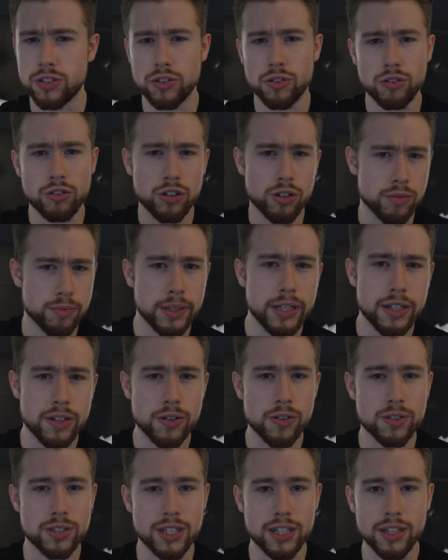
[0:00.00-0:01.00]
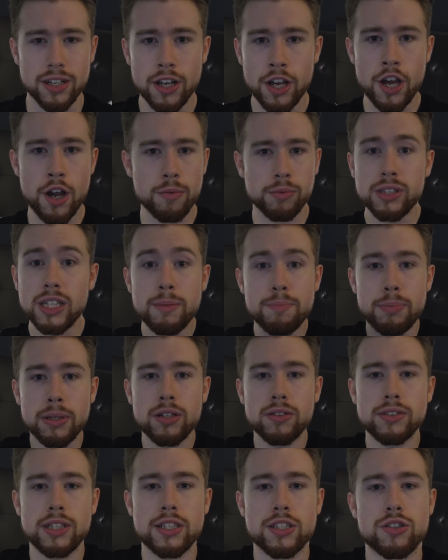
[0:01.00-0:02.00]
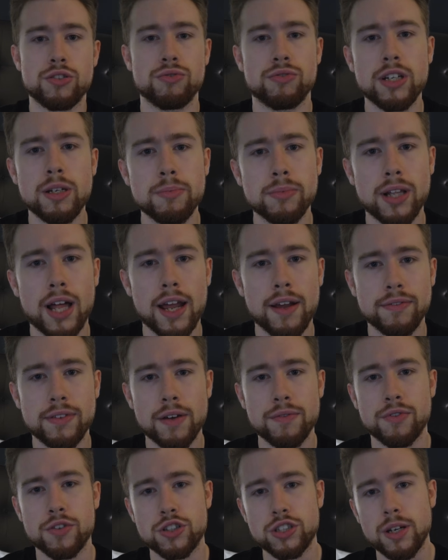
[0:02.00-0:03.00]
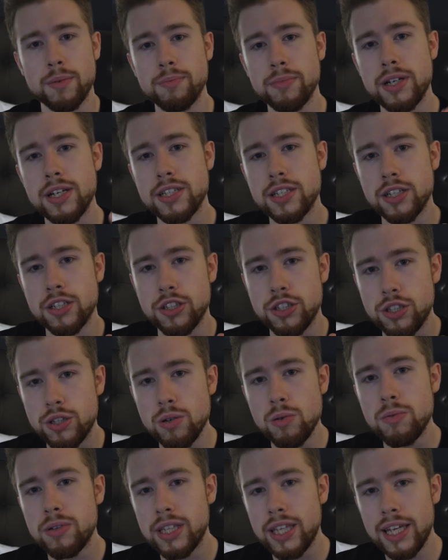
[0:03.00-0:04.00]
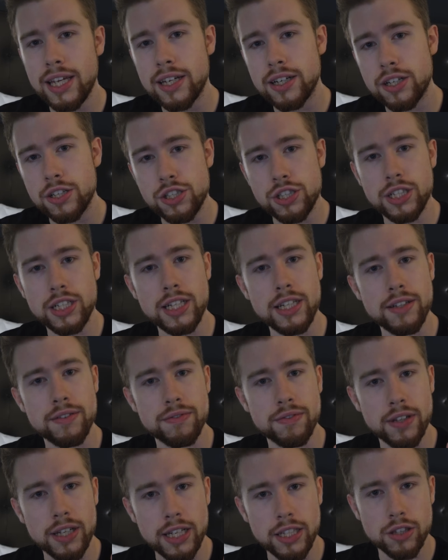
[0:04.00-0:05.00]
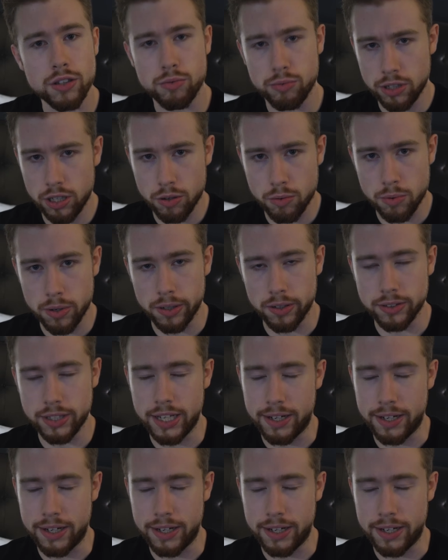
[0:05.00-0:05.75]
and their careers and really build this dream life that for some reason you can't achieve in the real world?